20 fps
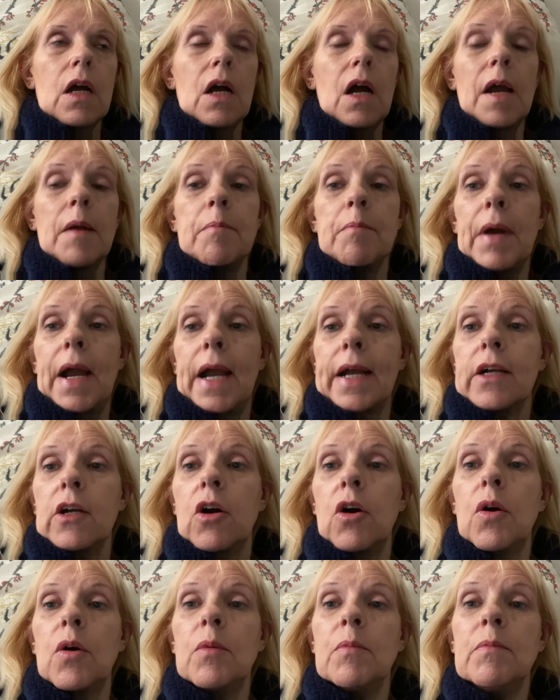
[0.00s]
I'm back
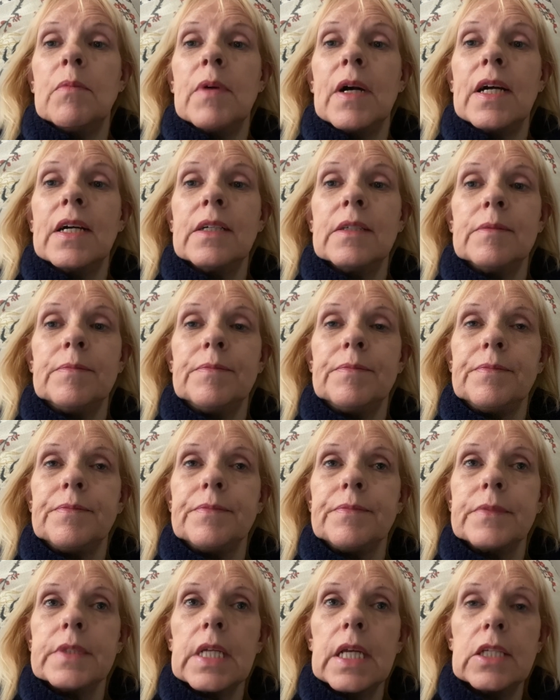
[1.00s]
home
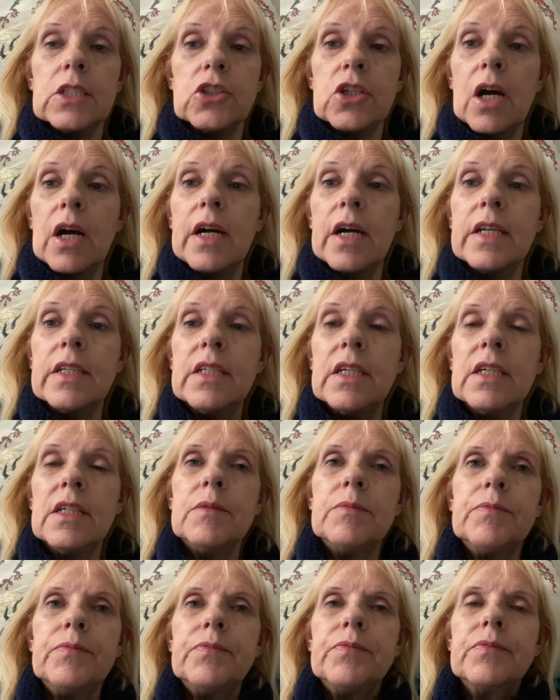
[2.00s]
and done
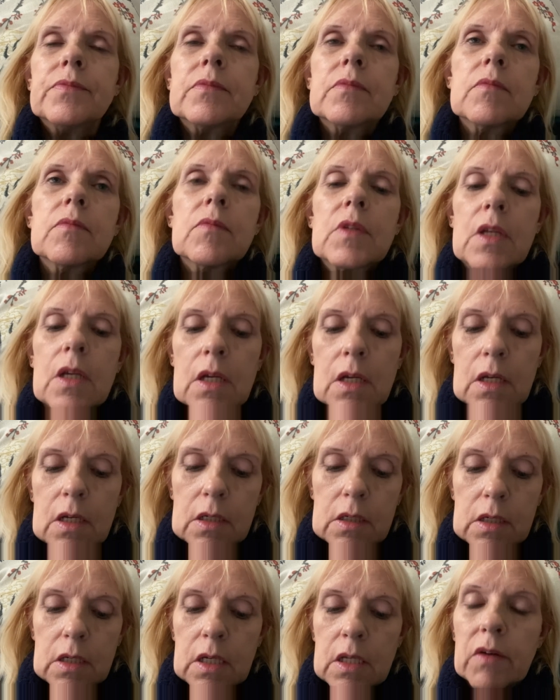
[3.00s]

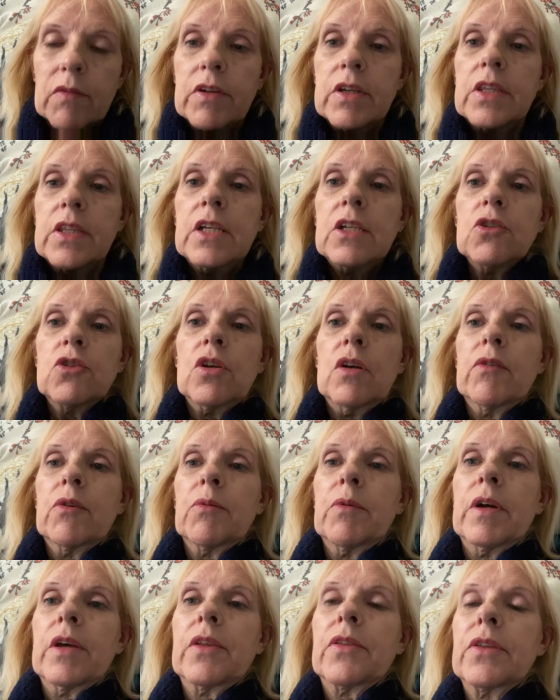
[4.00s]
and everything's over
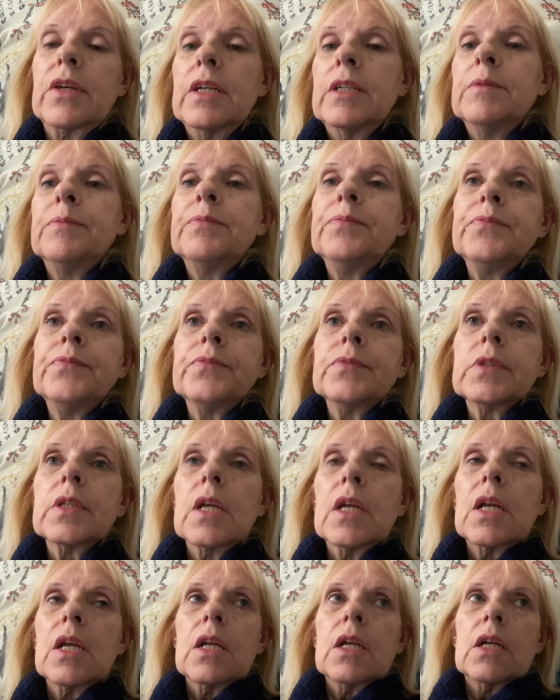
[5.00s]
with.
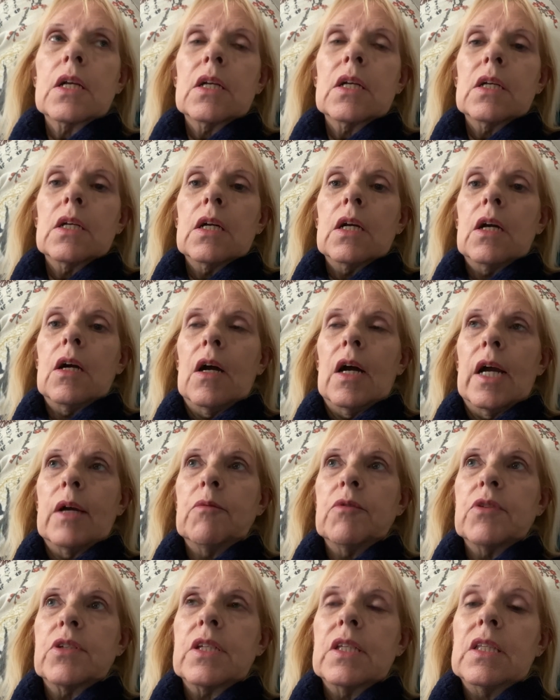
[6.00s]
Uh, I
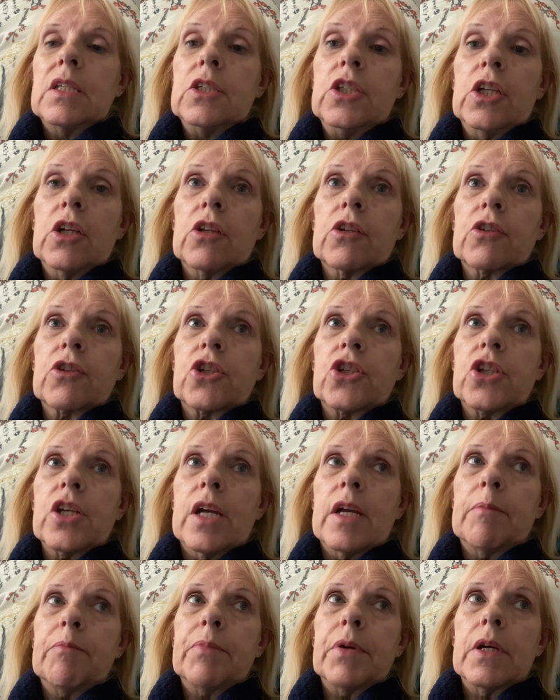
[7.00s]
was in the
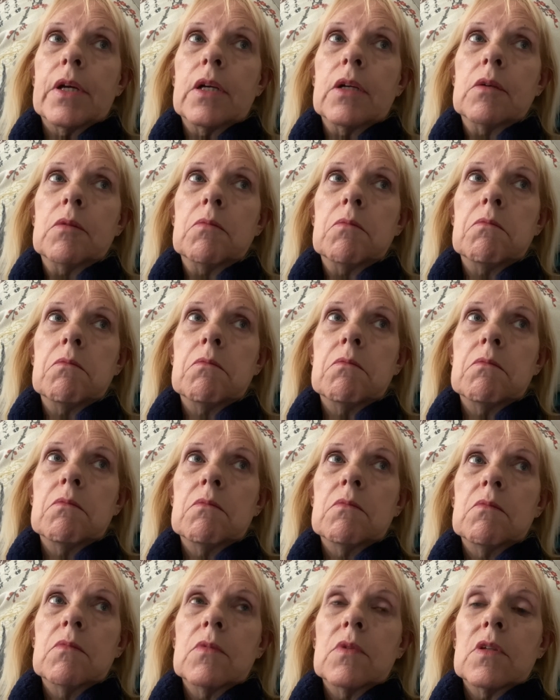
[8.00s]
dealership
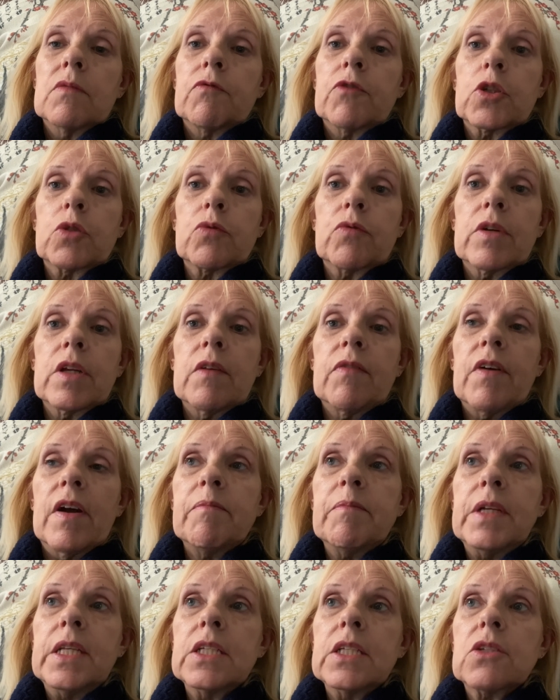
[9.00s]
for
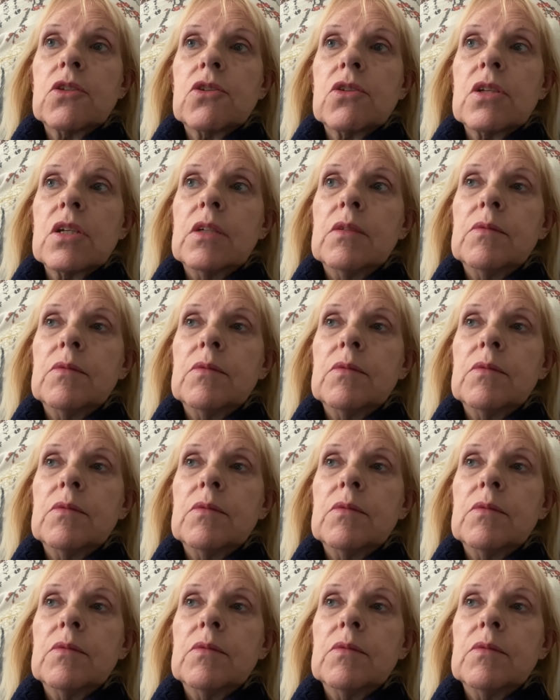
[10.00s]
25 minutes